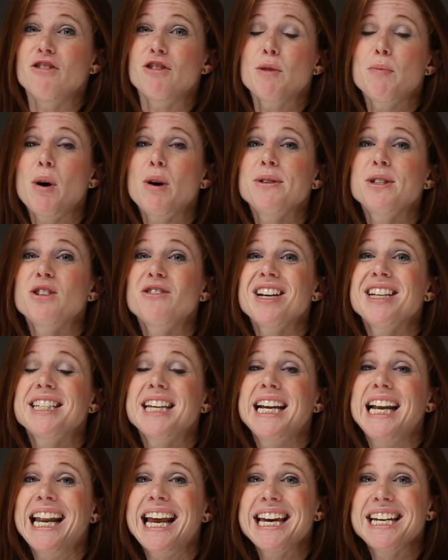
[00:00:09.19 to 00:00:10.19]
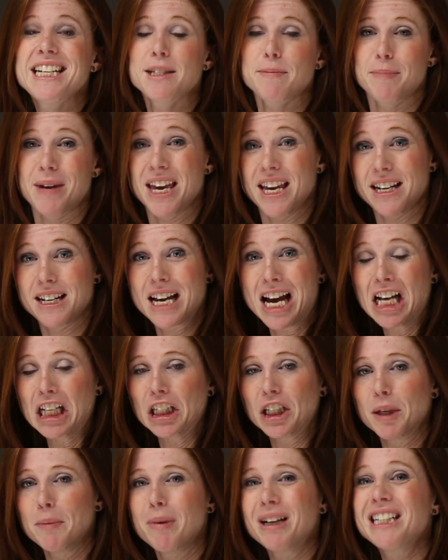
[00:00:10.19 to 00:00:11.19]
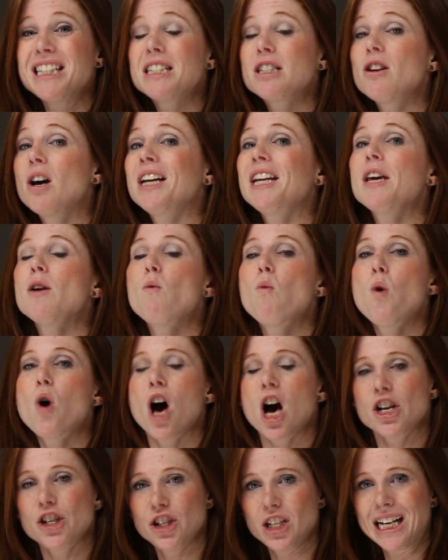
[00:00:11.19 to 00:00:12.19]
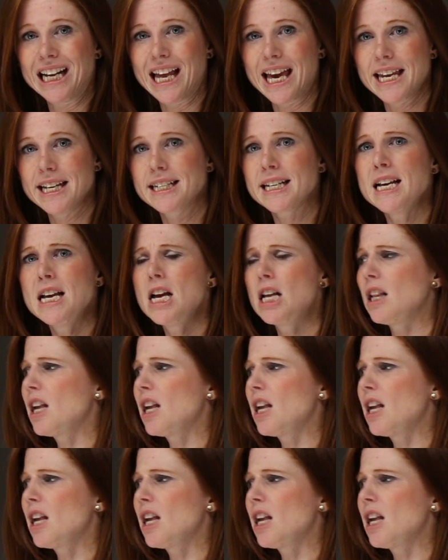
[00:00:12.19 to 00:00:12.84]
Repose Gray is a light paint color, but is not a washy light.